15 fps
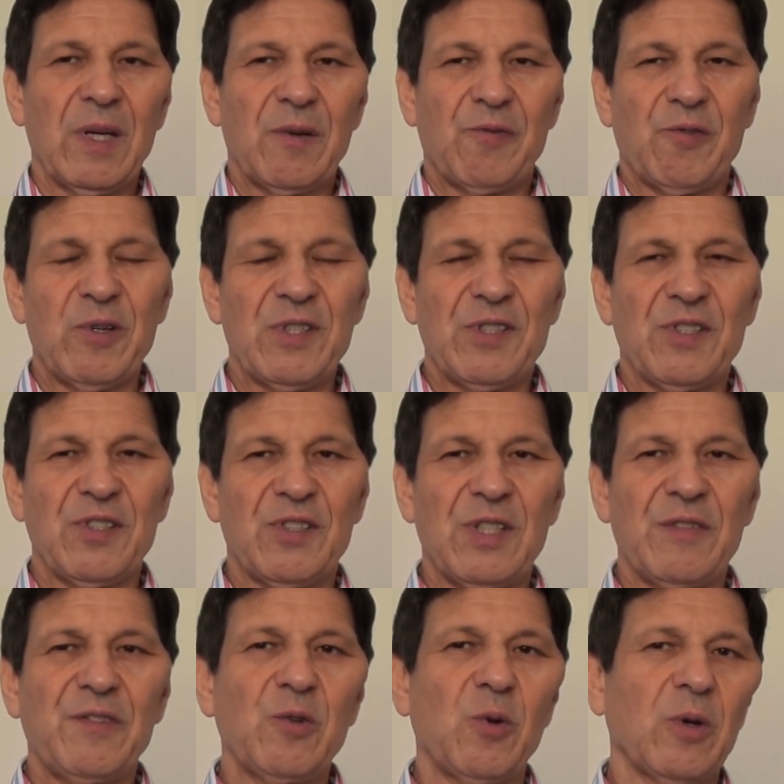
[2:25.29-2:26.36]
For instance,
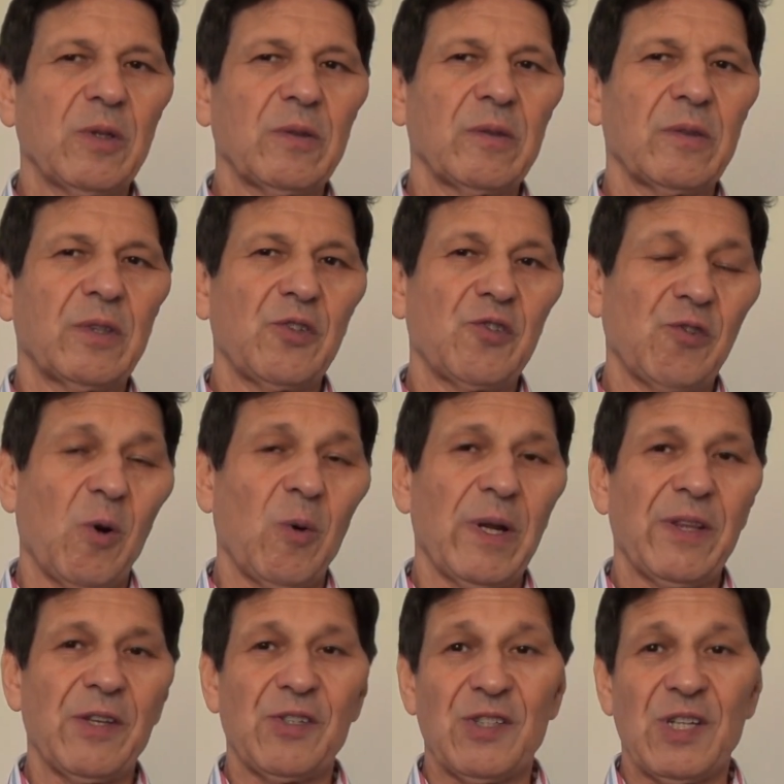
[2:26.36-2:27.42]
if you're
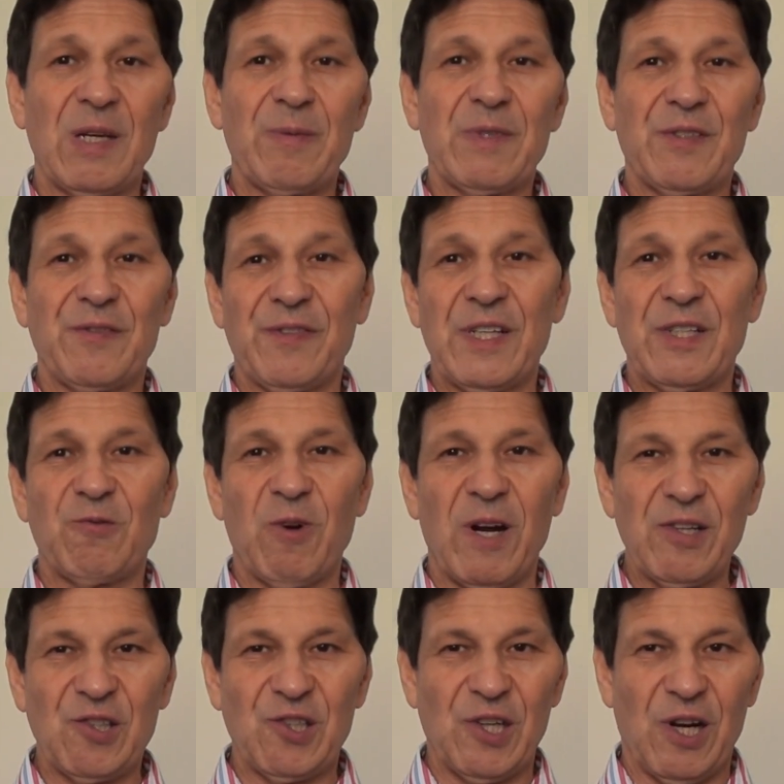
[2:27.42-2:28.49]
controlling the steam to feed
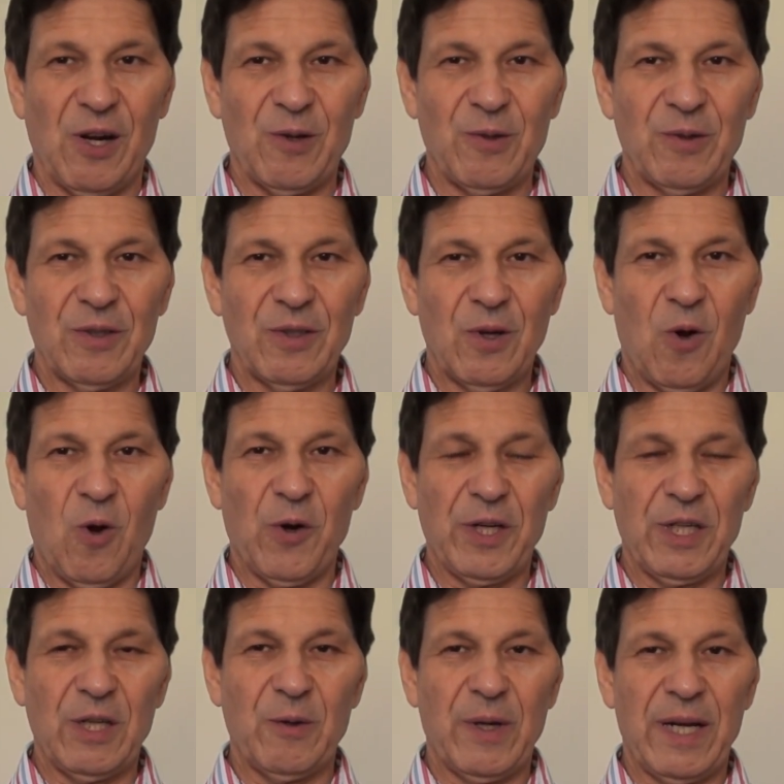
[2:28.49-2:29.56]
ratio on a
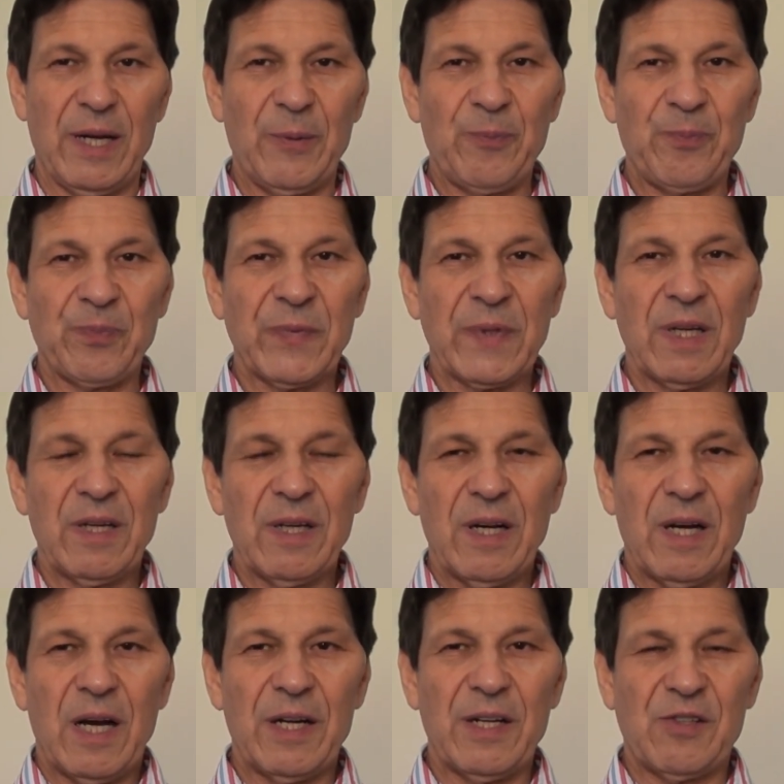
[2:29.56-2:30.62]
unit
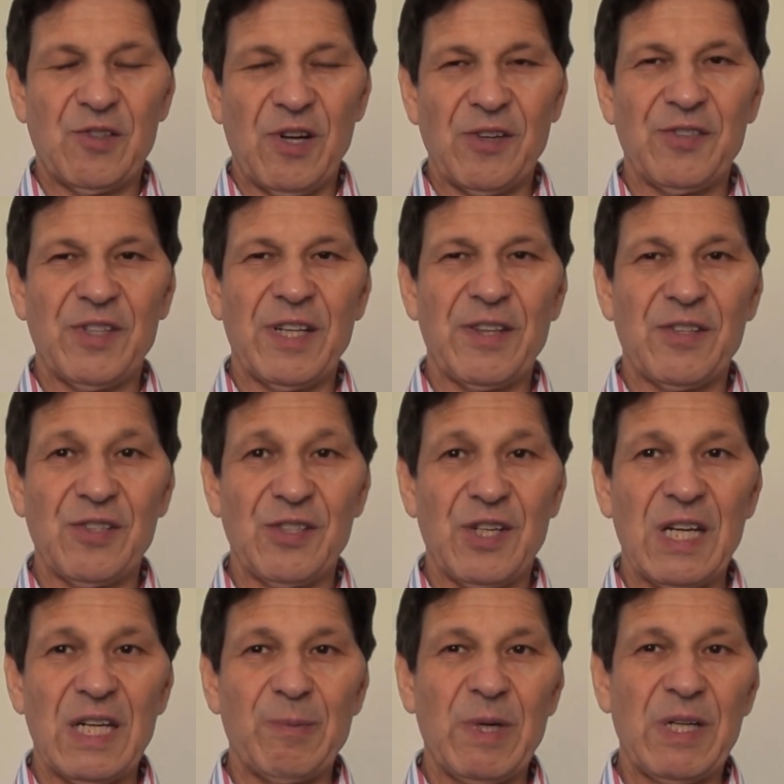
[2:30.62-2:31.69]
and adjusting the
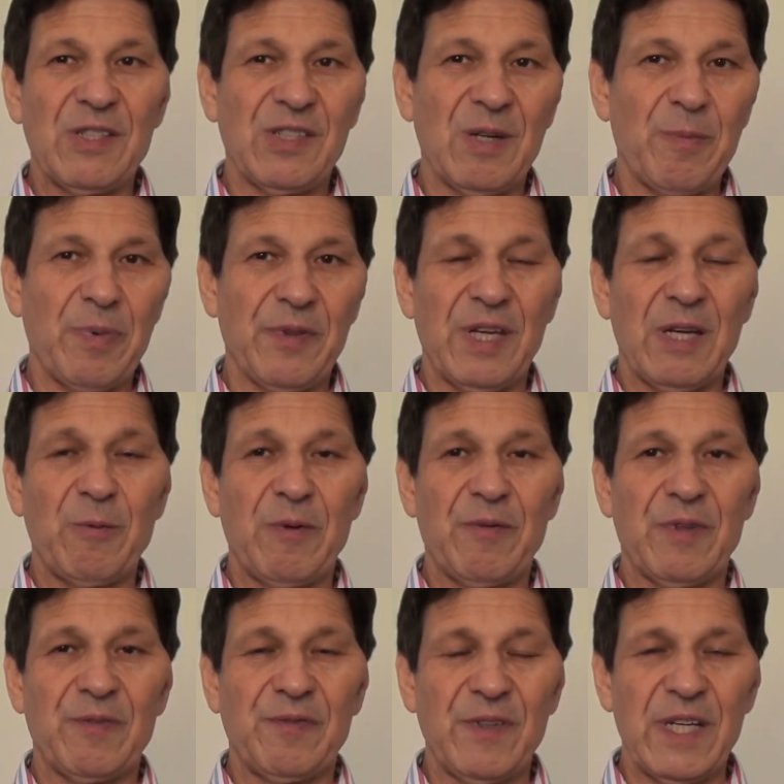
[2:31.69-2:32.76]
steam in sympathy
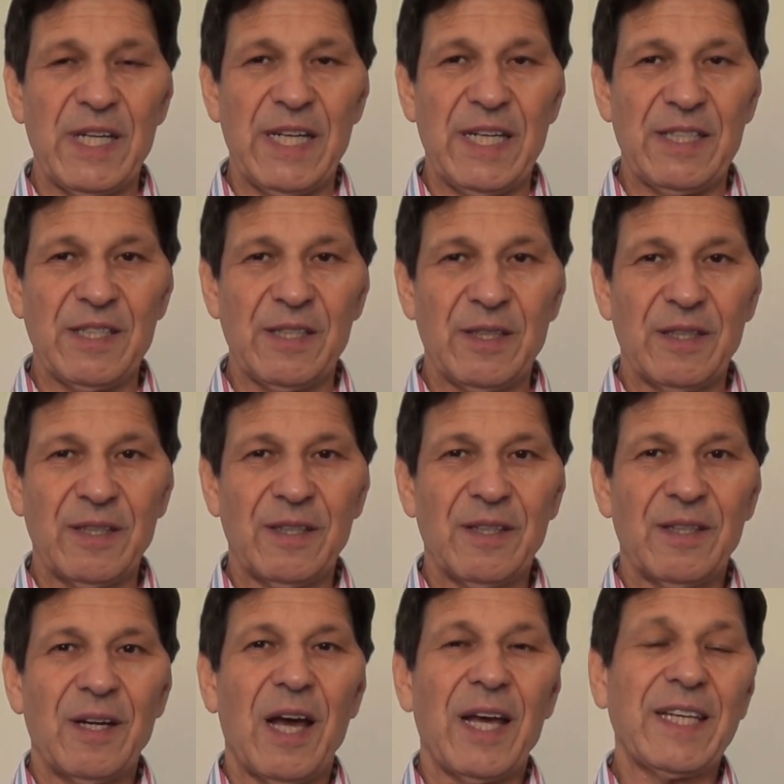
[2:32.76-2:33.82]
with the feed,
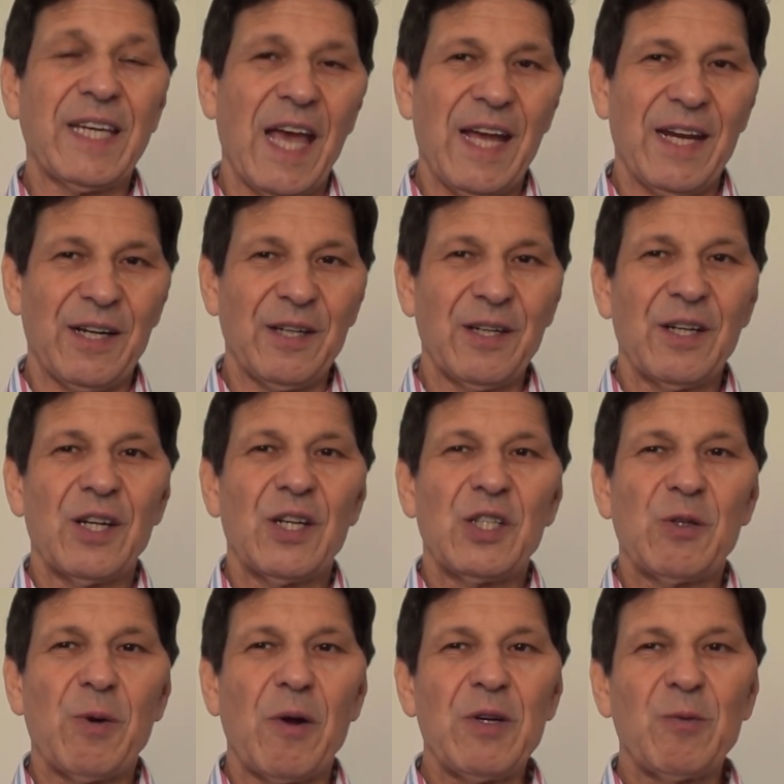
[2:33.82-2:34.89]
again,
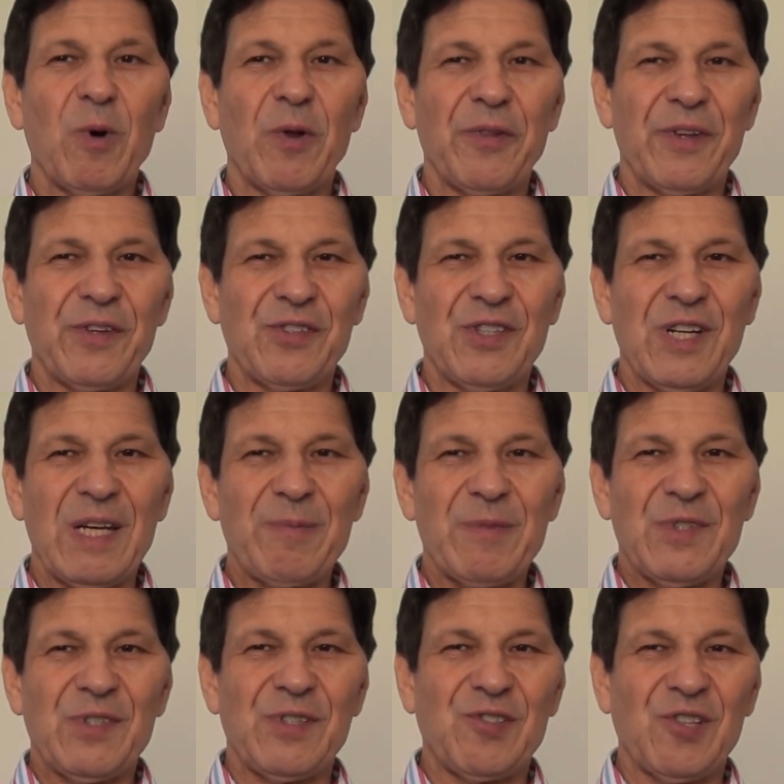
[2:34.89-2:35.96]
you only want the steam
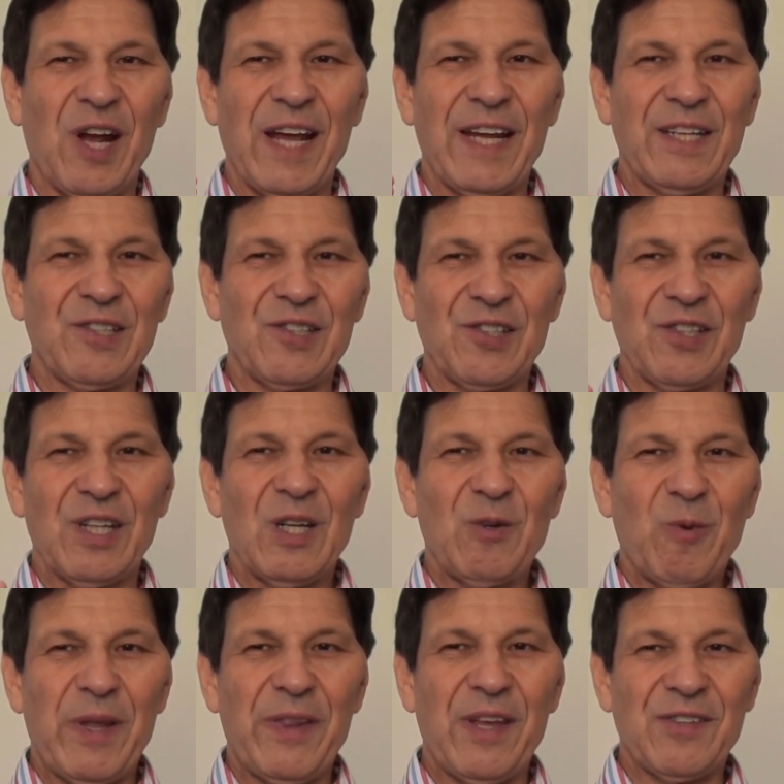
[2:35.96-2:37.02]
to change
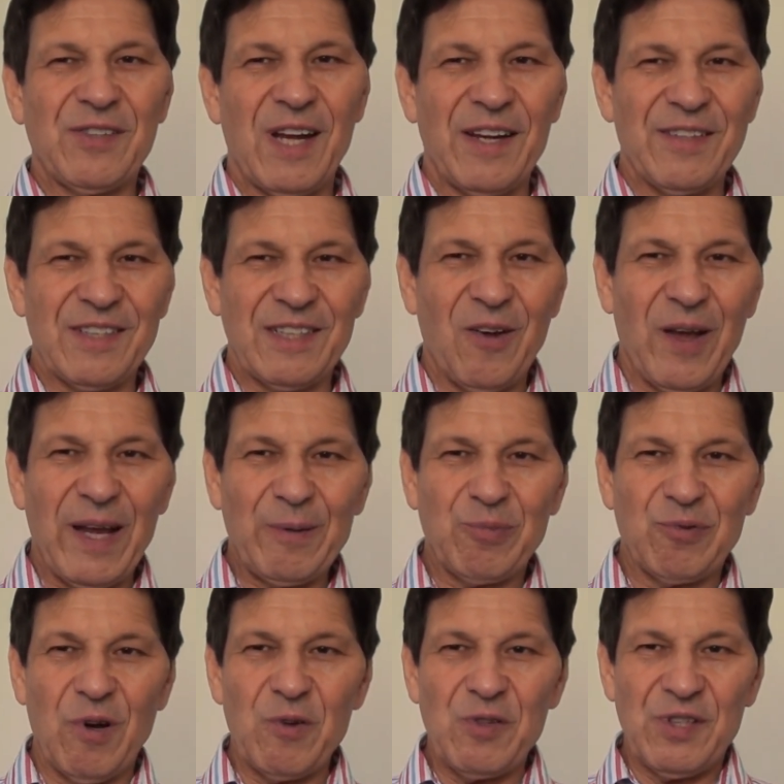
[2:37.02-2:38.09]
when there's an underlying
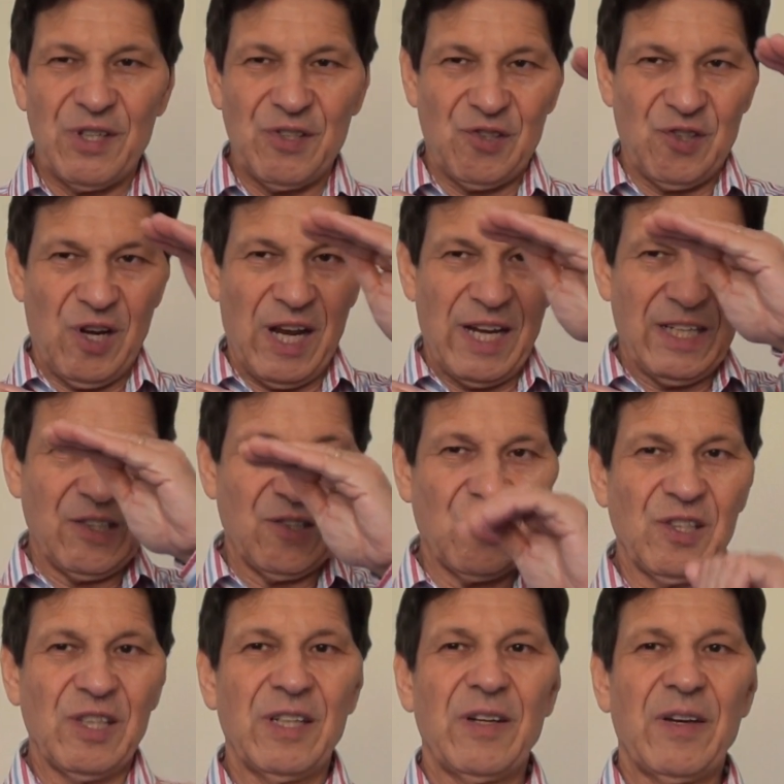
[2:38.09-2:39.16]
process
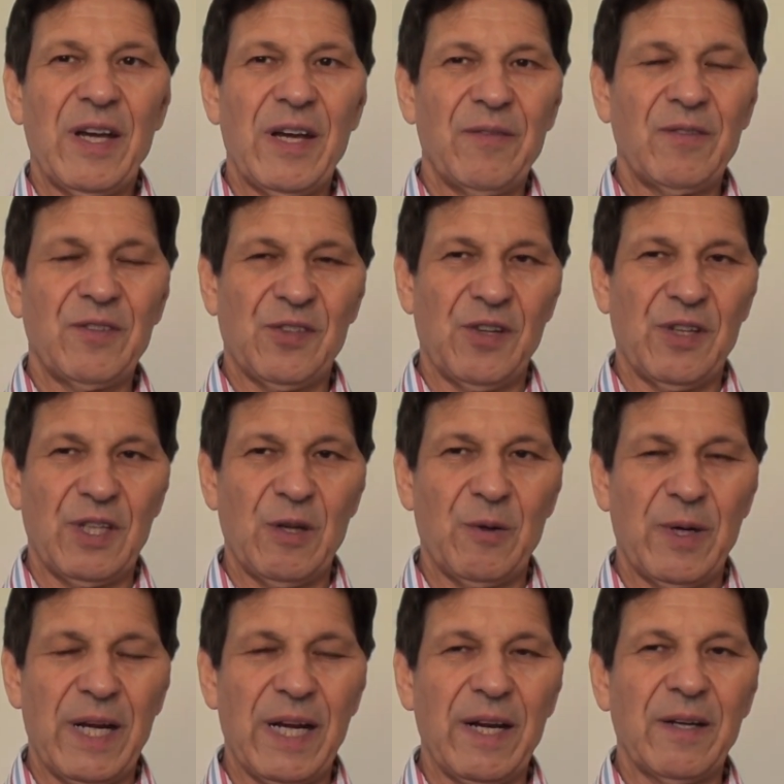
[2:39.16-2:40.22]
change to the
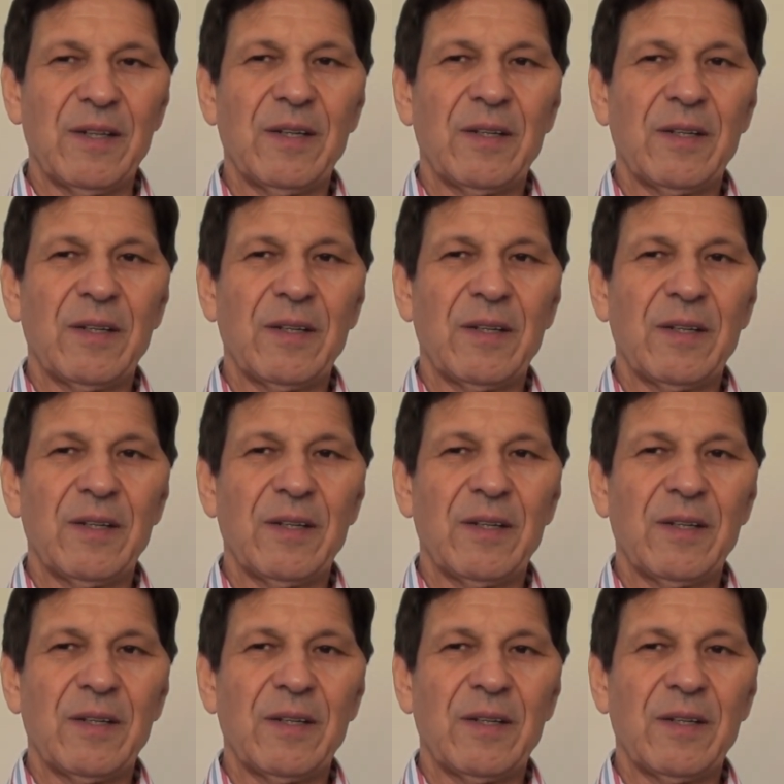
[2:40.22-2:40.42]
unit